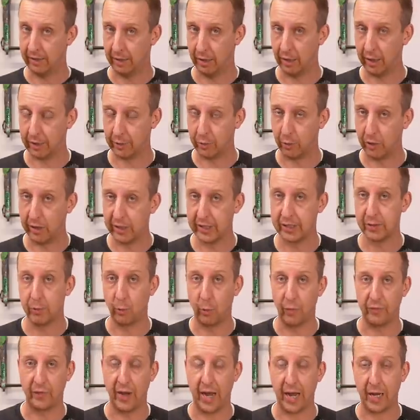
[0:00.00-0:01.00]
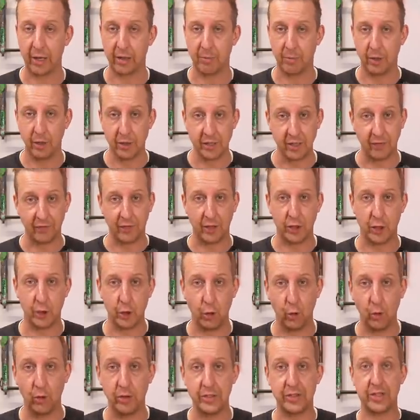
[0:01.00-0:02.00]
Likewise with your handlebars, if they're
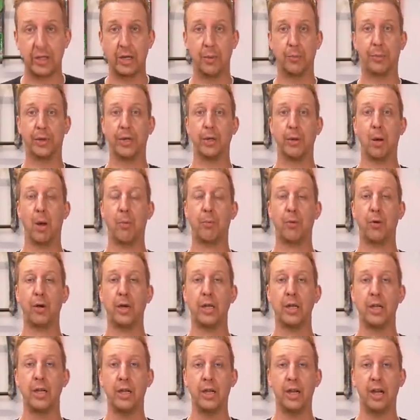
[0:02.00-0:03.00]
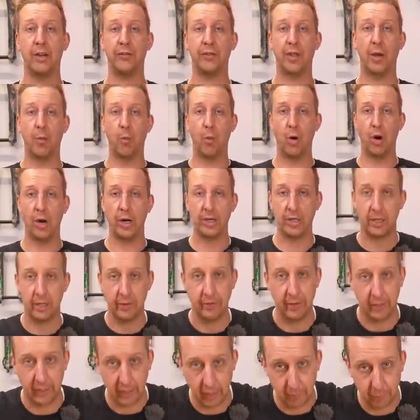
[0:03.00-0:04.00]
short, it's going to bring you upright. If they're wide,
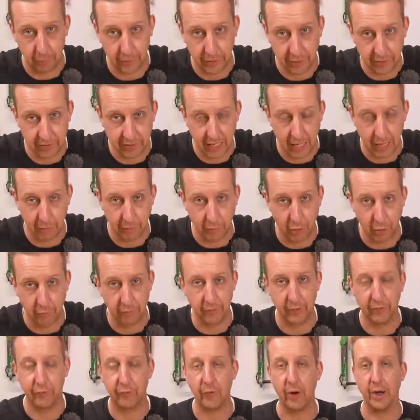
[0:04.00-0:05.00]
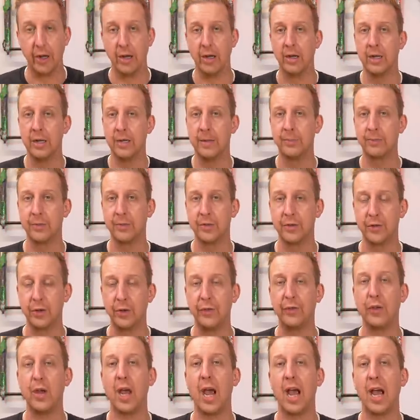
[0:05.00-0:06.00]
they're going to bring you down over the front. So
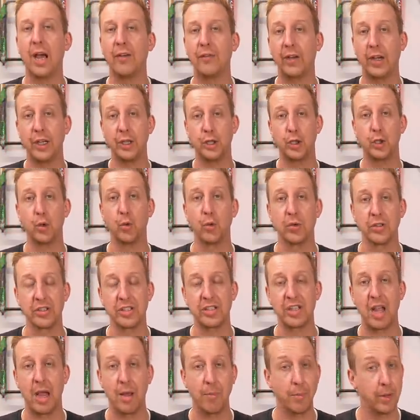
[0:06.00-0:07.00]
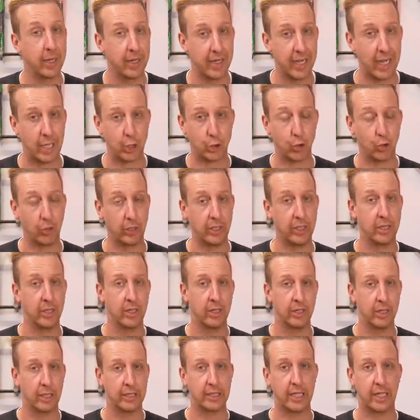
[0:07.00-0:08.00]
if you have a short stem, naturally
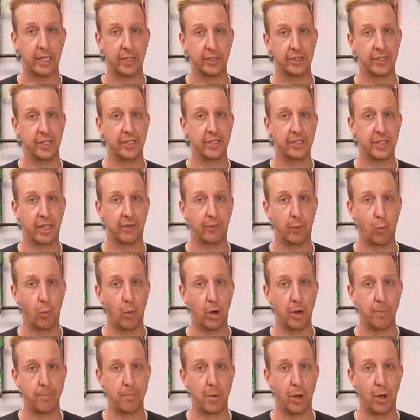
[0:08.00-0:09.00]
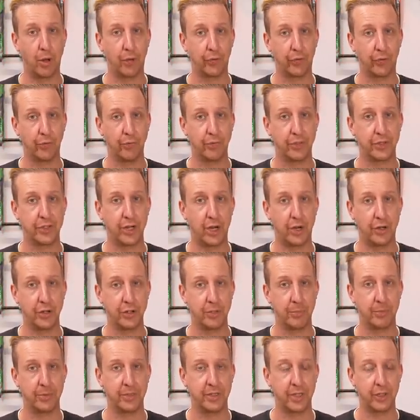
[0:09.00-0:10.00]
the tendency is to have a wide bar, so it
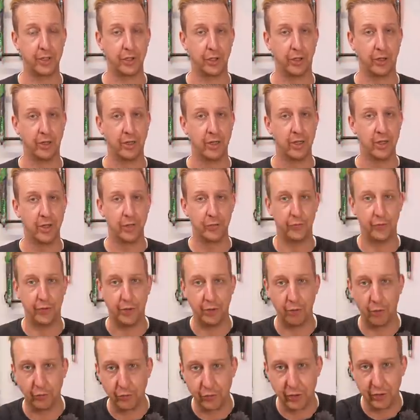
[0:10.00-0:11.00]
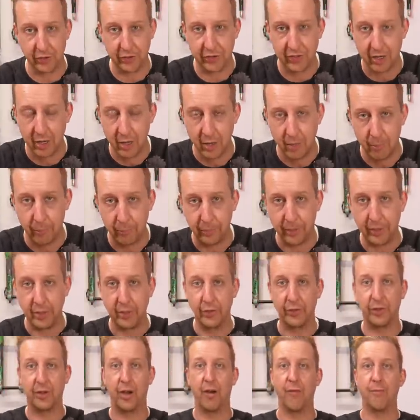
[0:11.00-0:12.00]
returns your position. So you're not just bringing
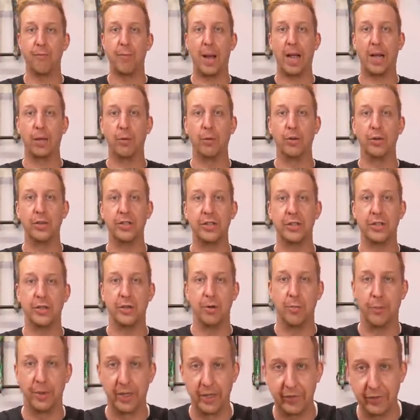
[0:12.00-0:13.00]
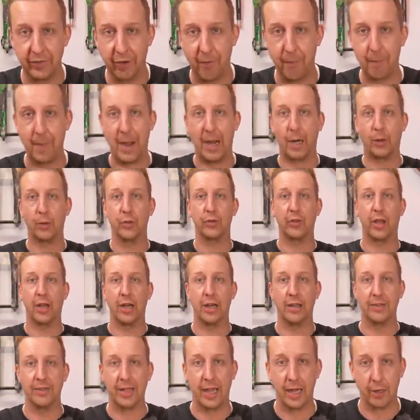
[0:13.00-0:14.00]
yourself backwards, you're bringing yourself backwards
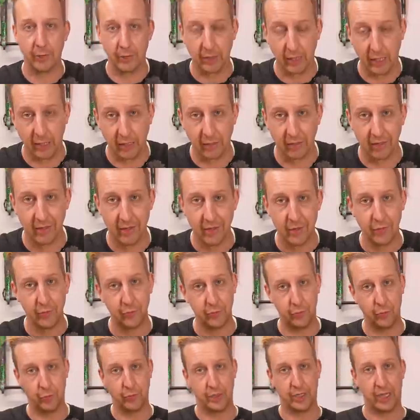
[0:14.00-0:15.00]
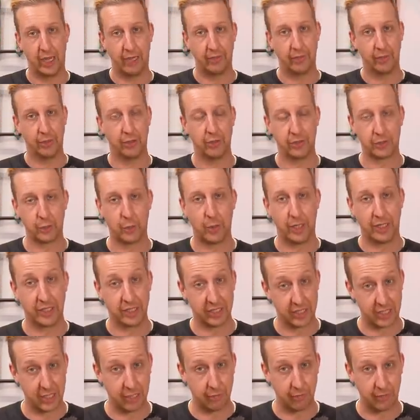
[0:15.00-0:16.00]
and then down again. So you're getting a nice quick
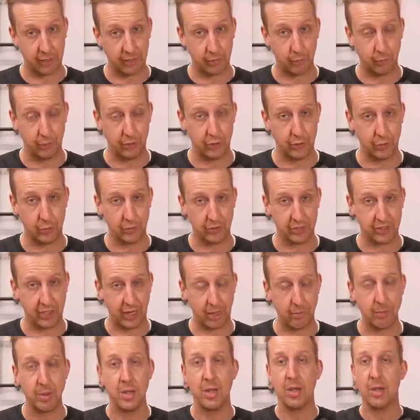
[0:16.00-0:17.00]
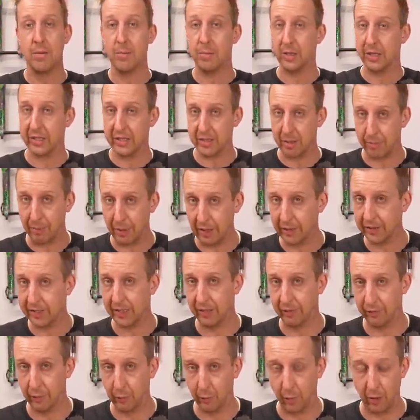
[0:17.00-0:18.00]
steering with a short stem, but the
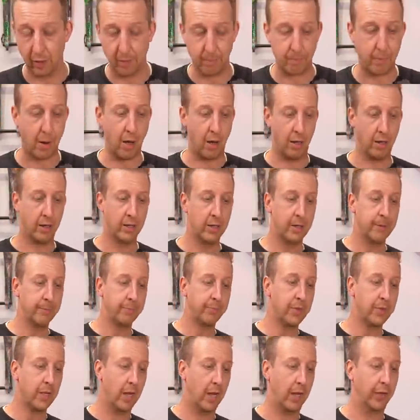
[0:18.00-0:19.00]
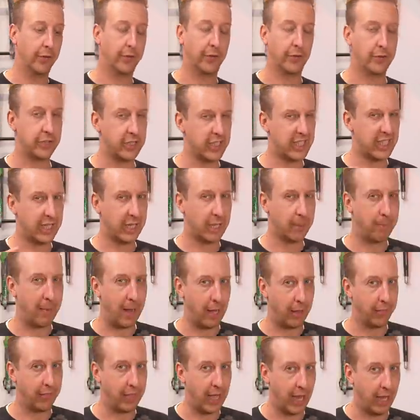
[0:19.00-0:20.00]
stability of the wide bar. Uh, so just think
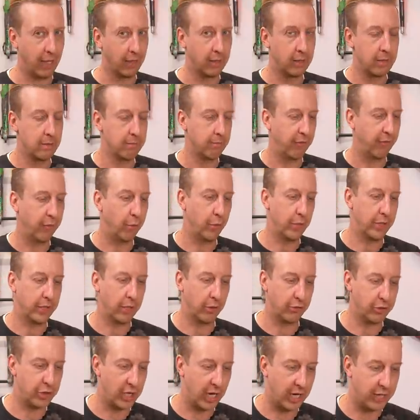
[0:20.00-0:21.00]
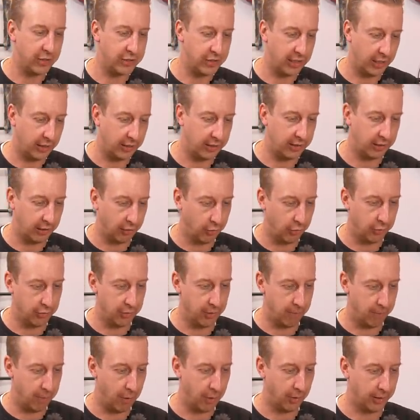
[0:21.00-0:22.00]
about that before you go changing anything
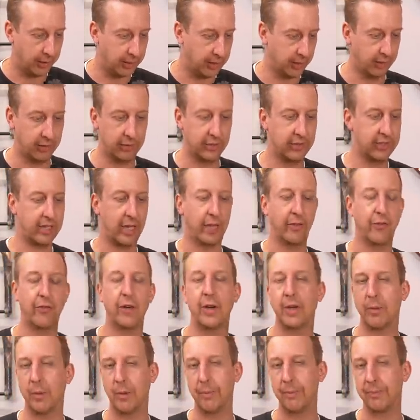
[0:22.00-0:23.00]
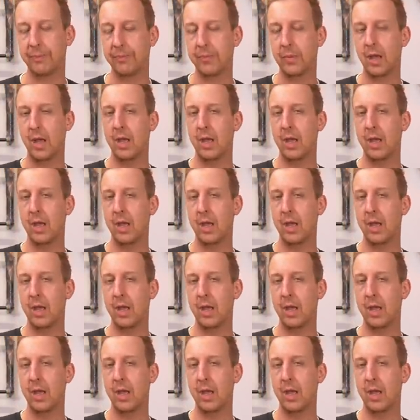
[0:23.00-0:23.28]
on the bike, and same for anyone.